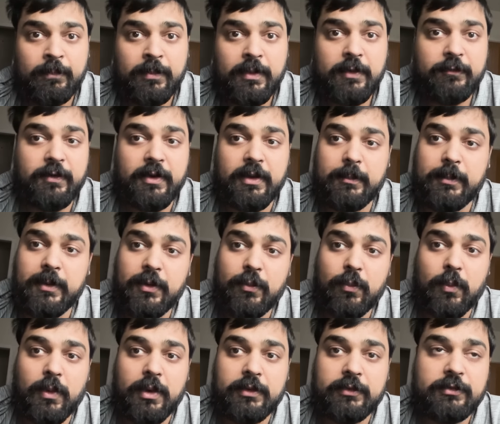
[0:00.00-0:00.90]
if anybody
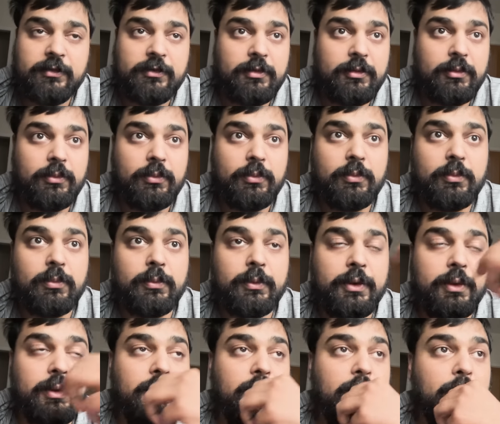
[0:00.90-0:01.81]
wants to,
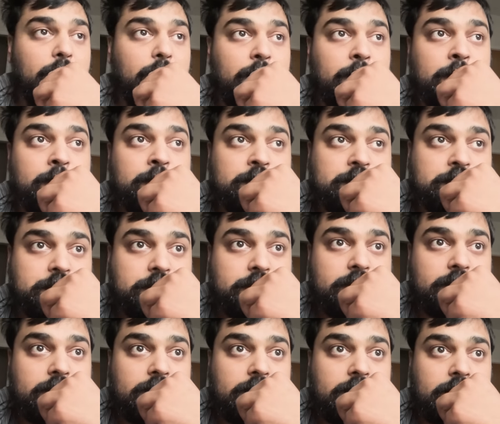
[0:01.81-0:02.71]
you know,
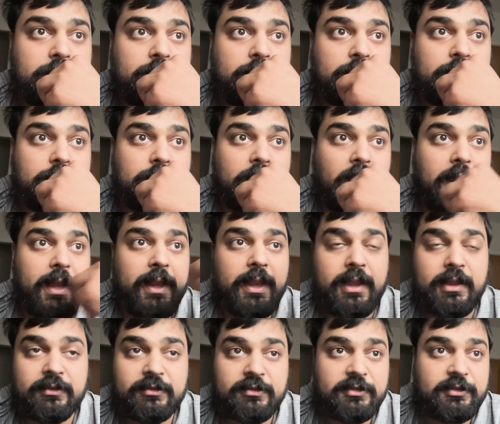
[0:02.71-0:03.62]
I
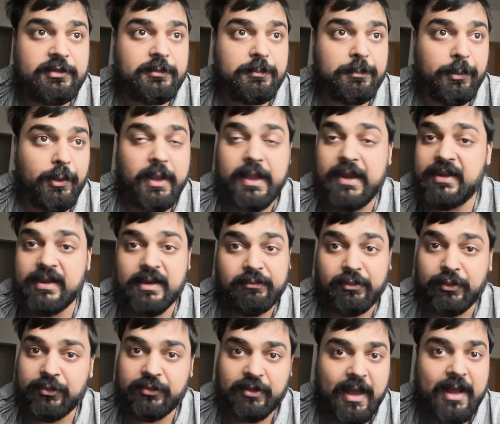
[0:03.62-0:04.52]
guess play
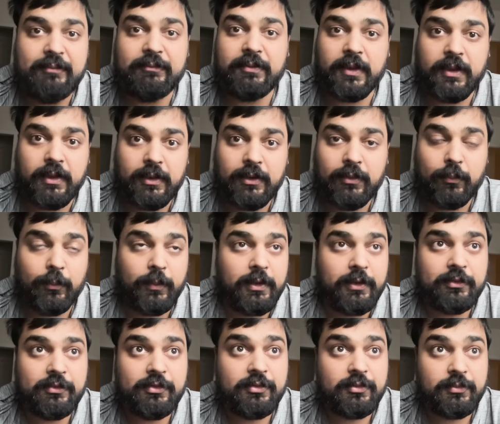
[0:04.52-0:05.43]
devil's advocate,
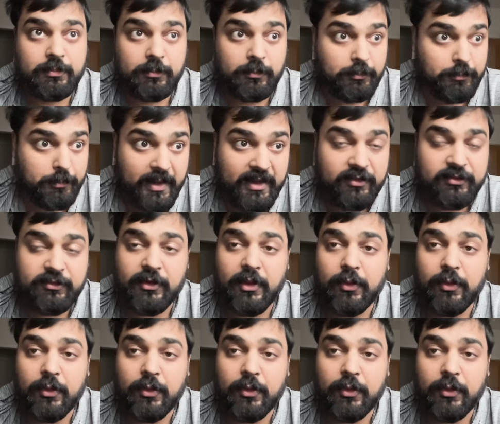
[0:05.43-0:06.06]
which based